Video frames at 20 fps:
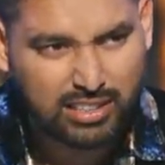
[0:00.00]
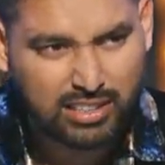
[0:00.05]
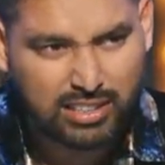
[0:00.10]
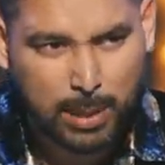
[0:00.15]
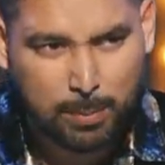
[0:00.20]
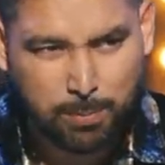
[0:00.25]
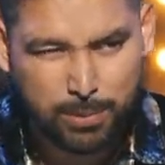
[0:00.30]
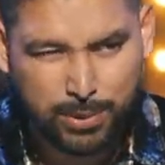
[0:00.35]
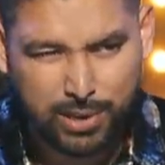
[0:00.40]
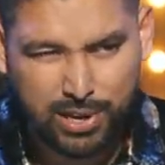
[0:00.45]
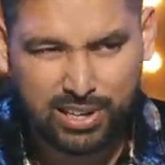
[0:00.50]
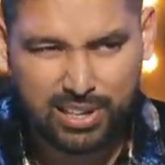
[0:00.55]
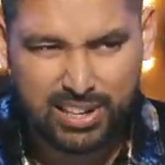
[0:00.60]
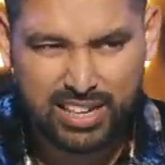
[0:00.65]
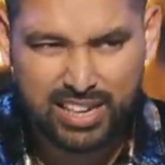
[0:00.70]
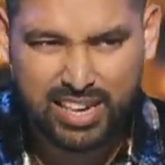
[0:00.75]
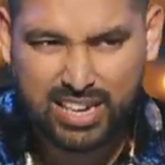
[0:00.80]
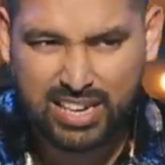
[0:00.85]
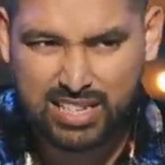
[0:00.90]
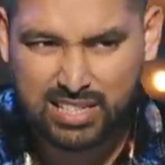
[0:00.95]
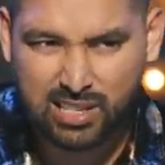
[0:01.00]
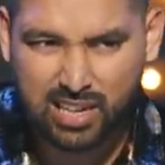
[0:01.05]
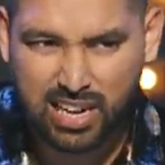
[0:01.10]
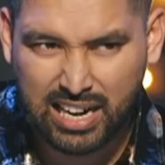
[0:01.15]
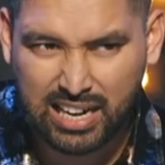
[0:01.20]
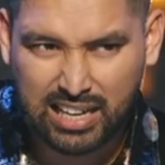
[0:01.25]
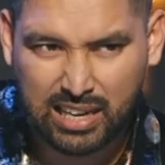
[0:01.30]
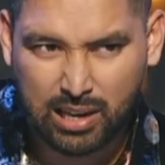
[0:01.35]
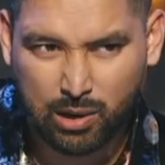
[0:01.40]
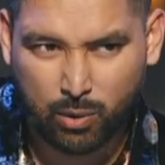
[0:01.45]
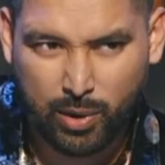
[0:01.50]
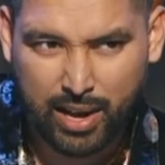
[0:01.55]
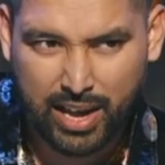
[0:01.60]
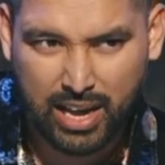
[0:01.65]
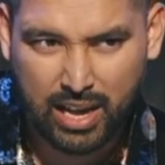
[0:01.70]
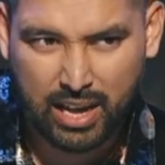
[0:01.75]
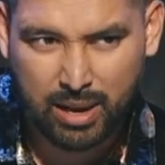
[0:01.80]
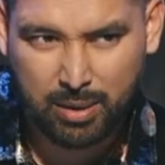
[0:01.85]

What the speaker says: temporarily he's running away,